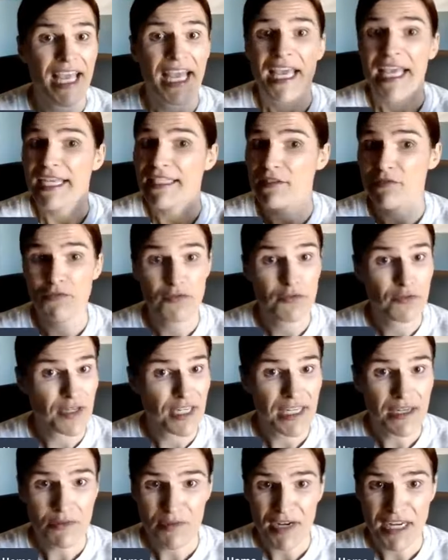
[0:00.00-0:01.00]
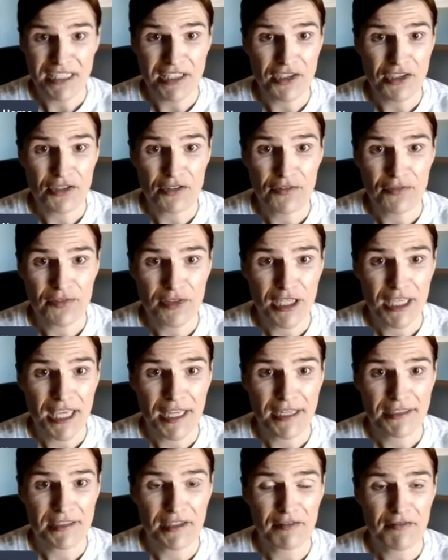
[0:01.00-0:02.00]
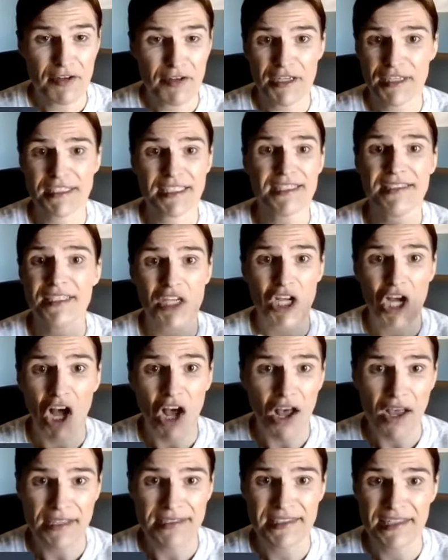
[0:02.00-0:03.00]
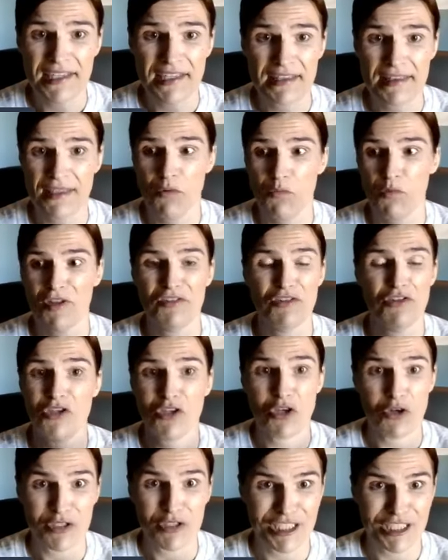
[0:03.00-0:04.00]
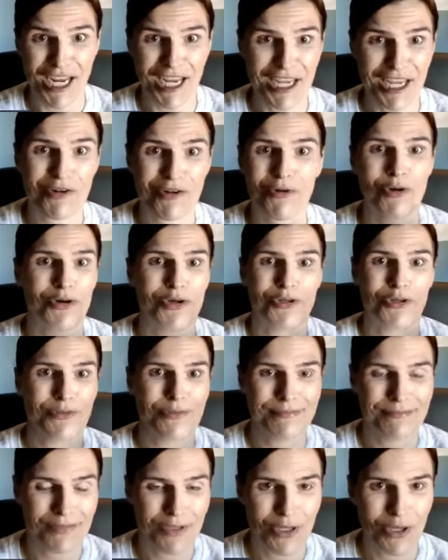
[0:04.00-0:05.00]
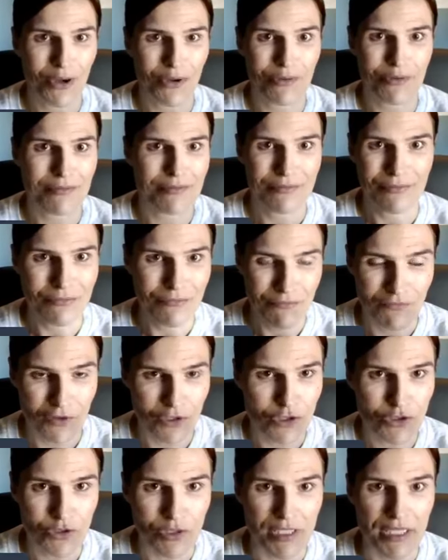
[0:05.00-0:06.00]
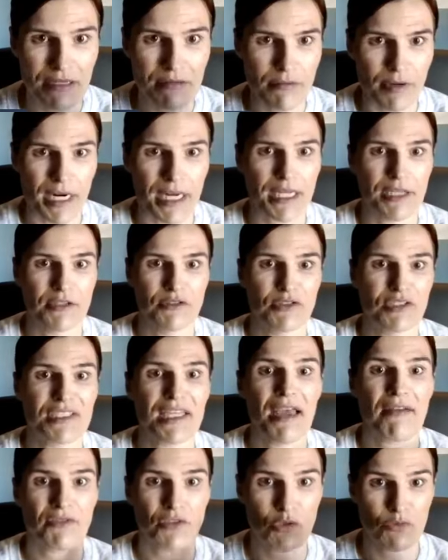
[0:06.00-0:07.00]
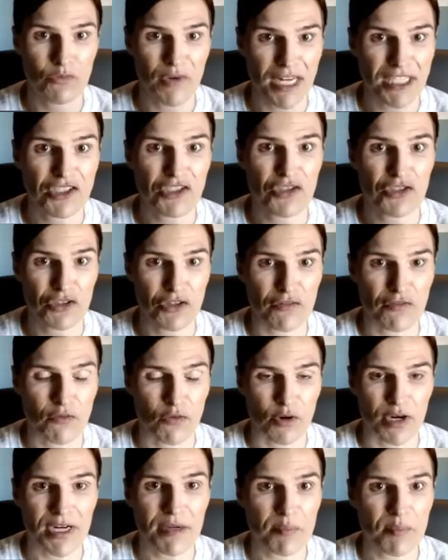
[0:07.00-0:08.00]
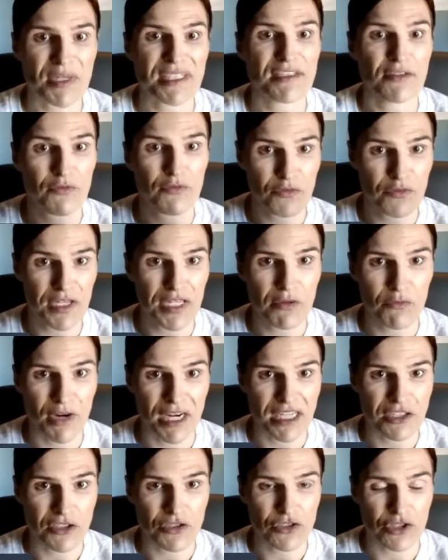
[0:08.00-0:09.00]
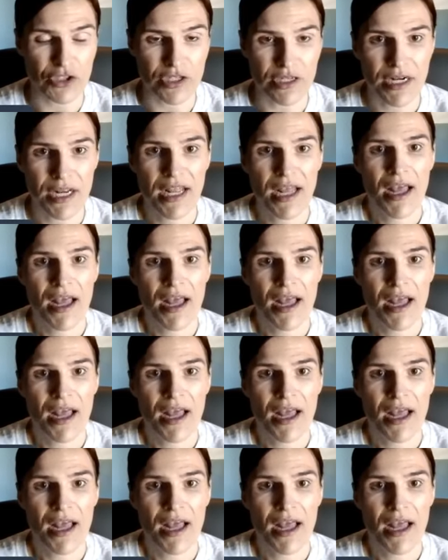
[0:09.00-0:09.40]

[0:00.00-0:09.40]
It's free to register for the Canton Fair. It doesn't cost anything whether you go to China or you go virtually, right? You just have to register for it, but it's free to register.